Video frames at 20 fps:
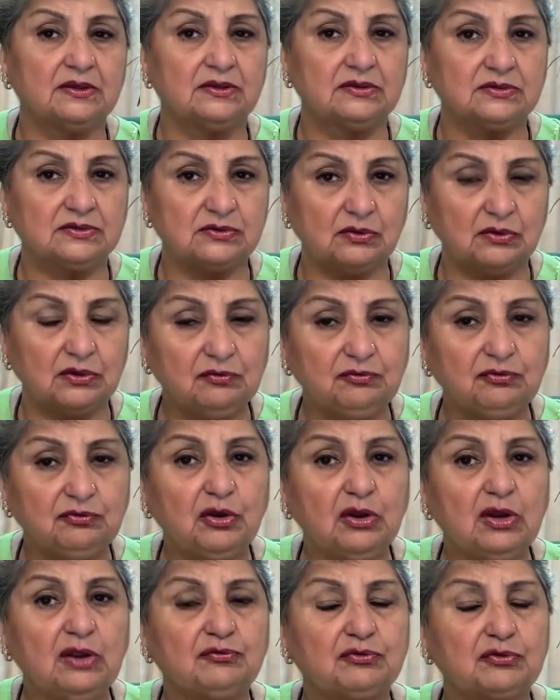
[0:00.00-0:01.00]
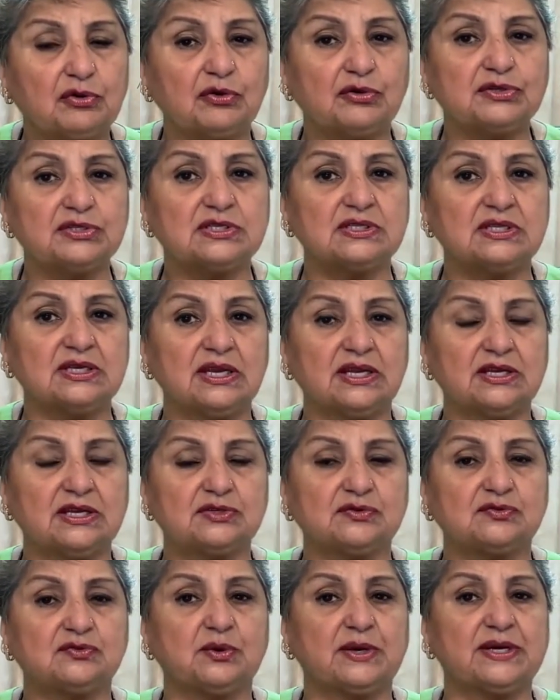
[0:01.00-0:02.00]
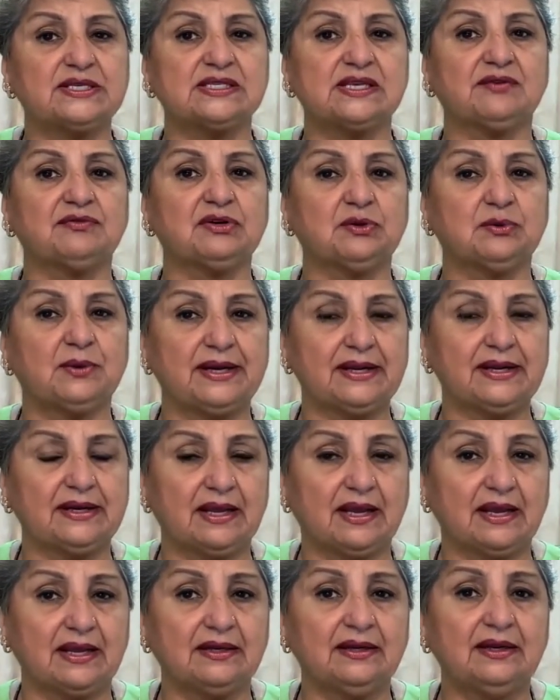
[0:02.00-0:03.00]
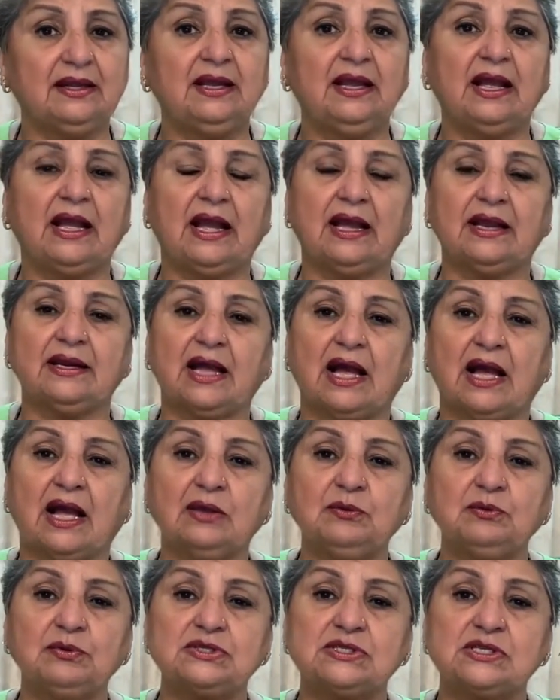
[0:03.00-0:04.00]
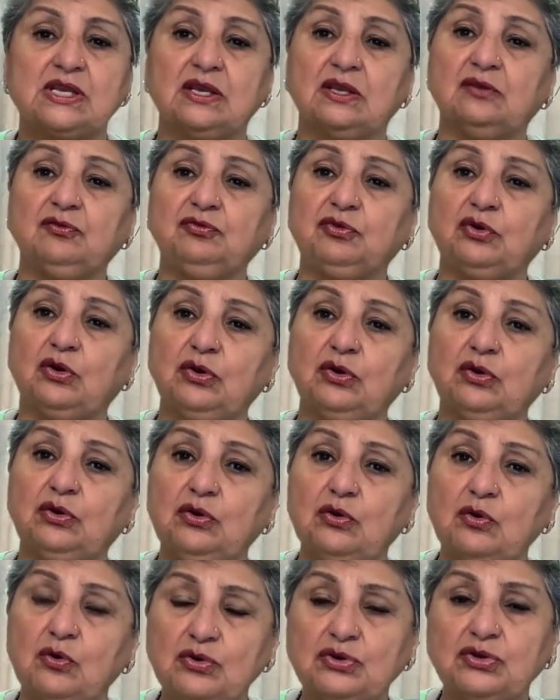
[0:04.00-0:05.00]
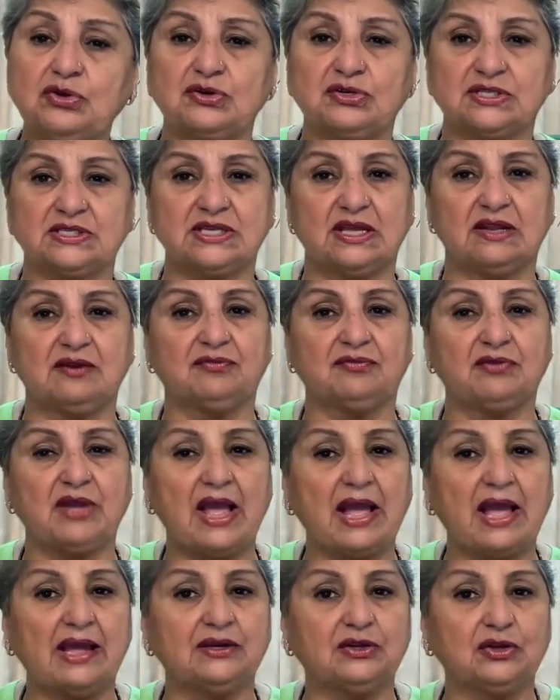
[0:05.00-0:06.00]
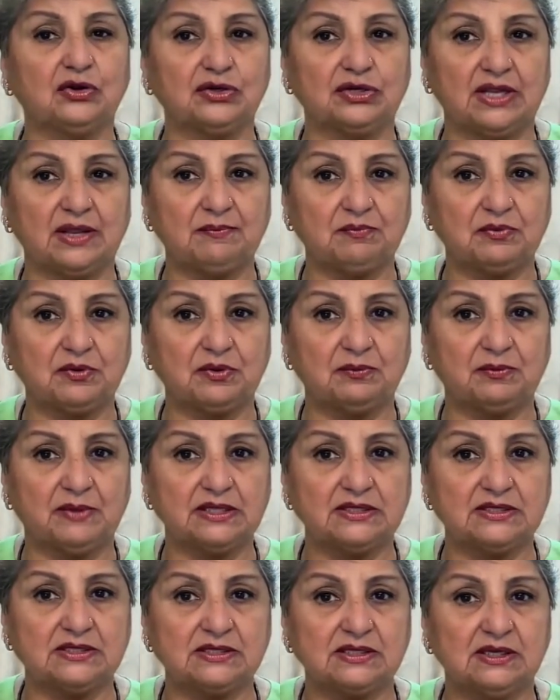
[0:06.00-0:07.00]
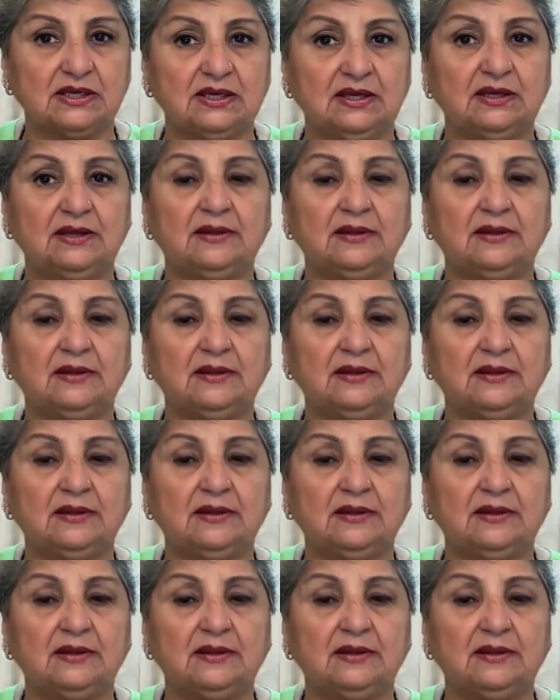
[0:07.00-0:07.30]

So if you have crossed the age of 27, 29, and I would say if you know yourself and your temperaments,